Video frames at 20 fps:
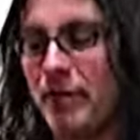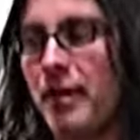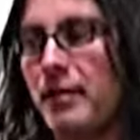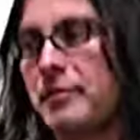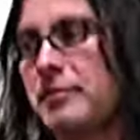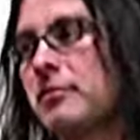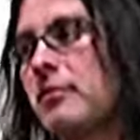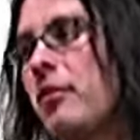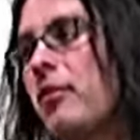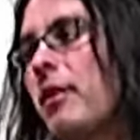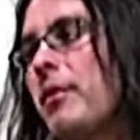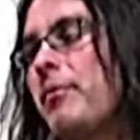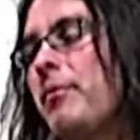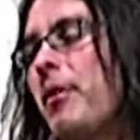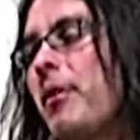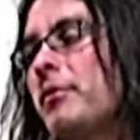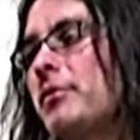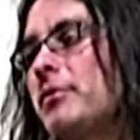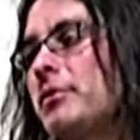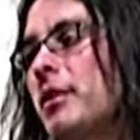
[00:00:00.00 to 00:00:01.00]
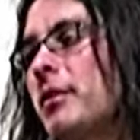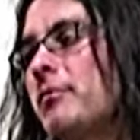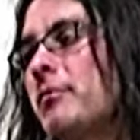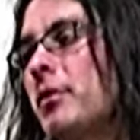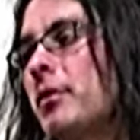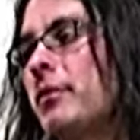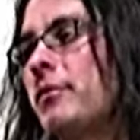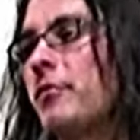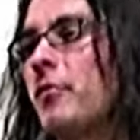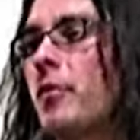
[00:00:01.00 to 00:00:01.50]
nice low end punch that I'm
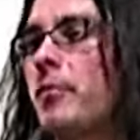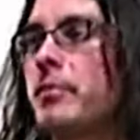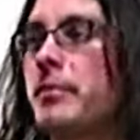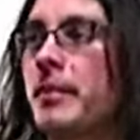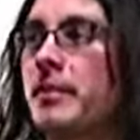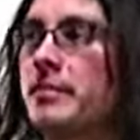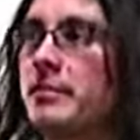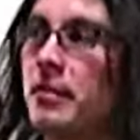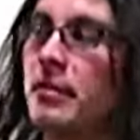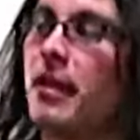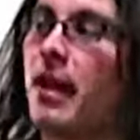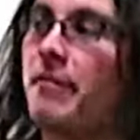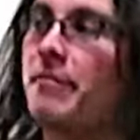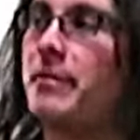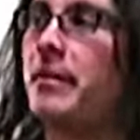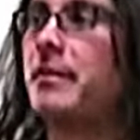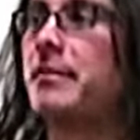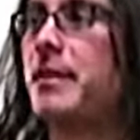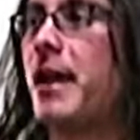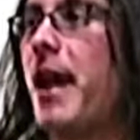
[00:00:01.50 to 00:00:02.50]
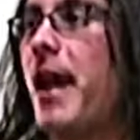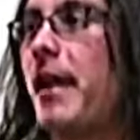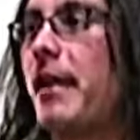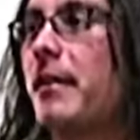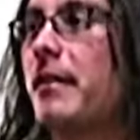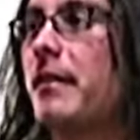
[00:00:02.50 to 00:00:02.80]
looking for, but they still have the attack.